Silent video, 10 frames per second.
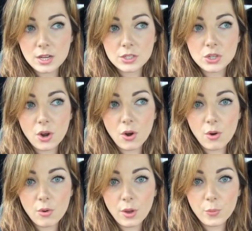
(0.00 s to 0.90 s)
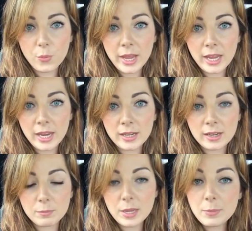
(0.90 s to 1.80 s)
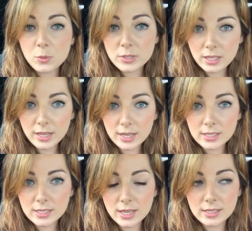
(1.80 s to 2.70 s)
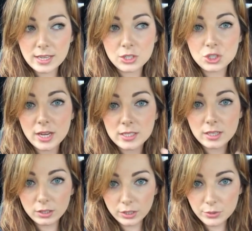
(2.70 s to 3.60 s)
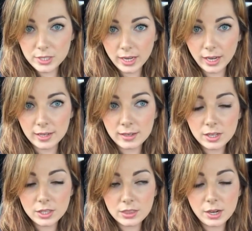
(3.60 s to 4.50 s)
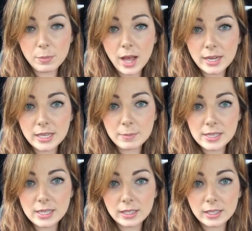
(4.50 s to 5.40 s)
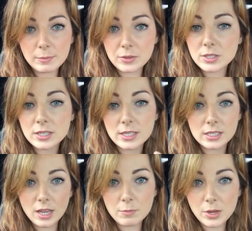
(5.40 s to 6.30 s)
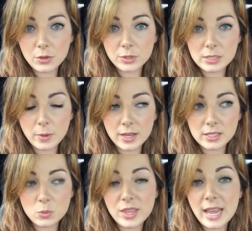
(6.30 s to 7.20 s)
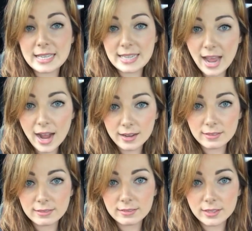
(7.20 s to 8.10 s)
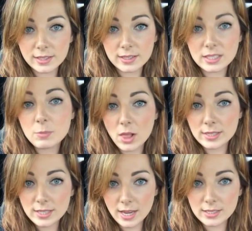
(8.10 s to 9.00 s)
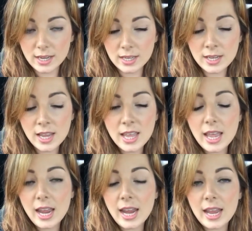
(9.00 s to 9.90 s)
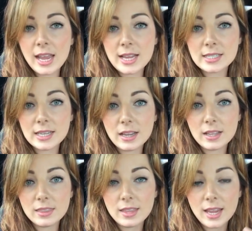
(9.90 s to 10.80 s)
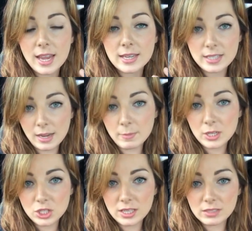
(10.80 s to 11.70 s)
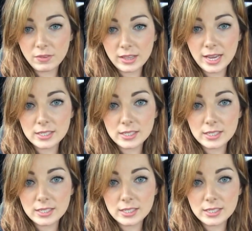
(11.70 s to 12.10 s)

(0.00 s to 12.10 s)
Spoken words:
So when people with celiac disease ingest gluten, their body basically mounts this immune response where they attack the small intestine and they damage these villi.